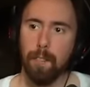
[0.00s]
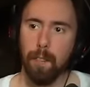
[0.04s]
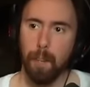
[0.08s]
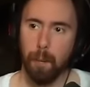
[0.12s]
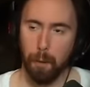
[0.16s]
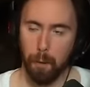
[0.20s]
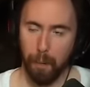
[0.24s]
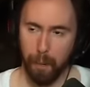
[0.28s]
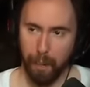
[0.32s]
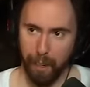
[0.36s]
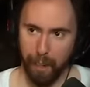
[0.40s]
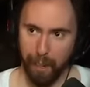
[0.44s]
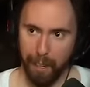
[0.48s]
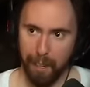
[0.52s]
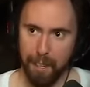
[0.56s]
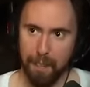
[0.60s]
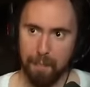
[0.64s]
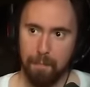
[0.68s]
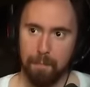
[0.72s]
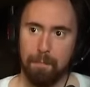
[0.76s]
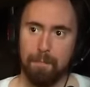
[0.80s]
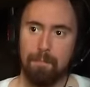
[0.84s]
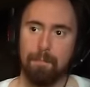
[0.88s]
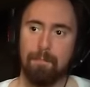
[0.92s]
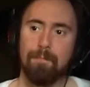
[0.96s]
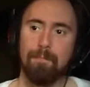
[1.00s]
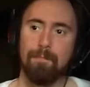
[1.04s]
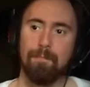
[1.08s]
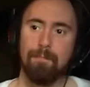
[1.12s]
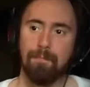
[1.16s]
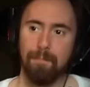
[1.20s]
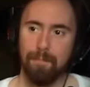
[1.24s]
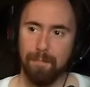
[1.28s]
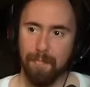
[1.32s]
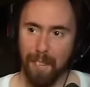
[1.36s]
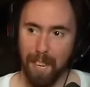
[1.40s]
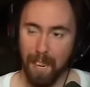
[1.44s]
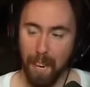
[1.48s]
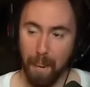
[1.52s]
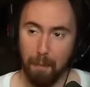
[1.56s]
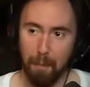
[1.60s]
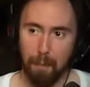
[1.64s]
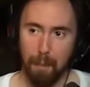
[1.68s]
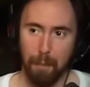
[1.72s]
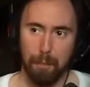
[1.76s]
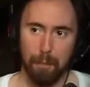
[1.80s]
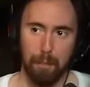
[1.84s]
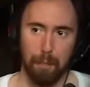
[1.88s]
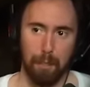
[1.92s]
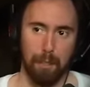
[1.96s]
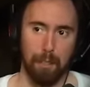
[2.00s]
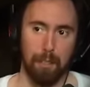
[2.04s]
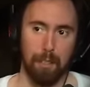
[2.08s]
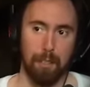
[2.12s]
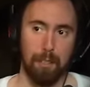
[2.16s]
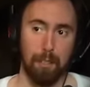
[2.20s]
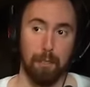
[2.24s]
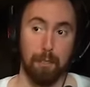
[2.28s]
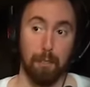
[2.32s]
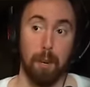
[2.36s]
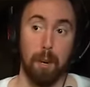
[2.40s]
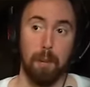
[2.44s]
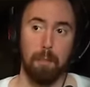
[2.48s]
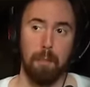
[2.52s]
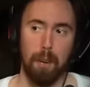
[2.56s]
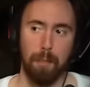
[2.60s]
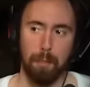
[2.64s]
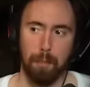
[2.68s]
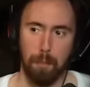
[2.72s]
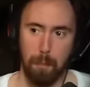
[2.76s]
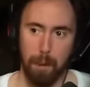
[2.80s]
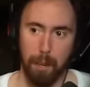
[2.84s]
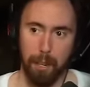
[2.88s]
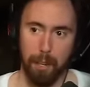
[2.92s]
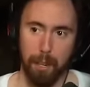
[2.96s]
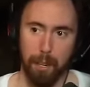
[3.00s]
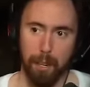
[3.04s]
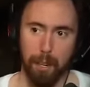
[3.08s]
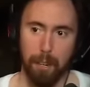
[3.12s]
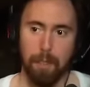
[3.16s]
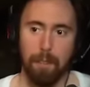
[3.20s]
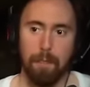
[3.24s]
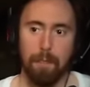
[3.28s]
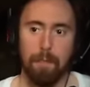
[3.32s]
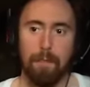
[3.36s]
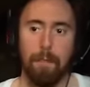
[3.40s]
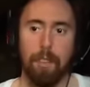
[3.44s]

Okay. Yep, this looks extremely familiar.